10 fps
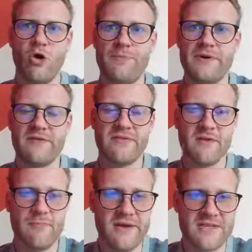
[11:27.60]
open
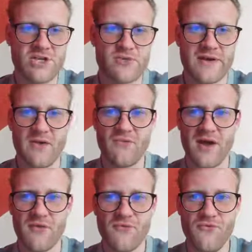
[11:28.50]
the MetaTrader
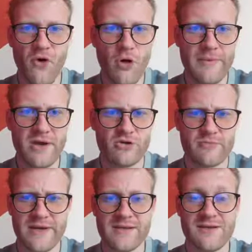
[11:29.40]
five for me
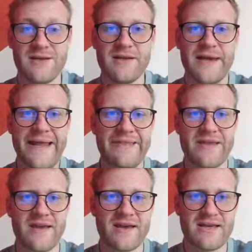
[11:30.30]
automatically, and
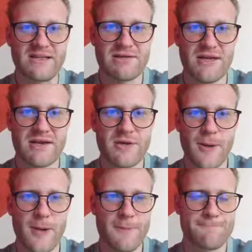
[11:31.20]
then I can click,
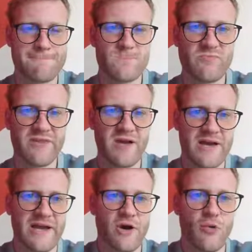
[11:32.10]
um,
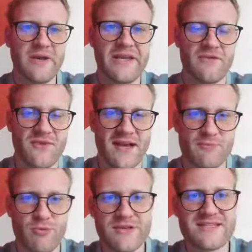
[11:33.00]
I already have
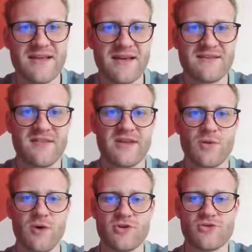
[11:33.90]
like pre-selected that I
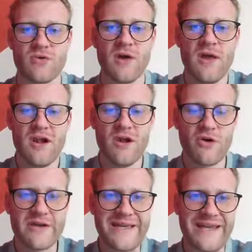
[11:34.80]
want to
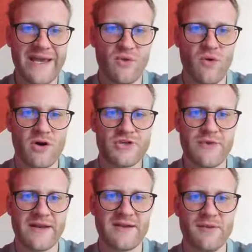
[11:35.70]
log in a Raw
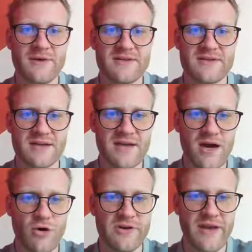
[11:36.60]
Trading Limited
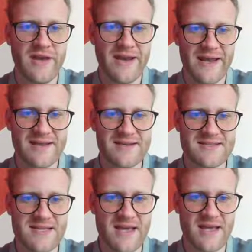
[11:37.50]
account, and I can
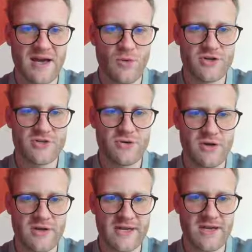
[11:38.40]
say I want to
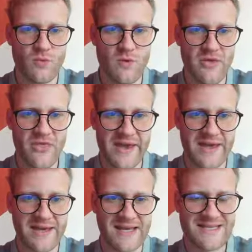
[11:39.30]
log in with
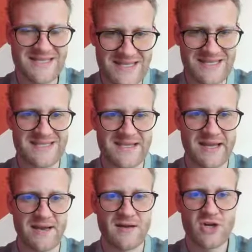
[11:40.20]
a
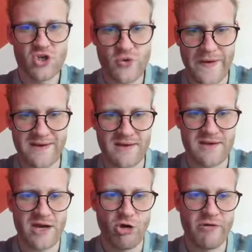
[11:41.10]
existing trading
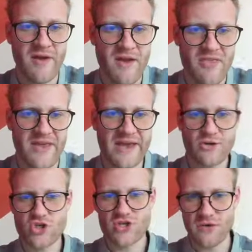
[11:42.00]
account. There
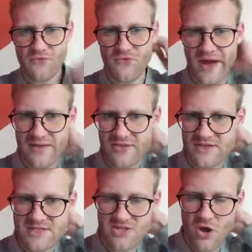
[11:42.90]
you should find the
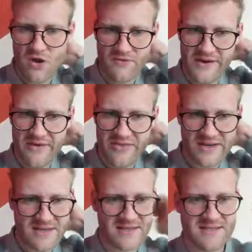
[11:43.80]
server
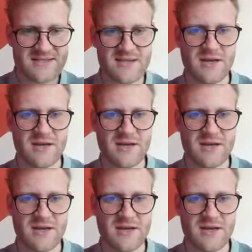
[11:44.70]
that is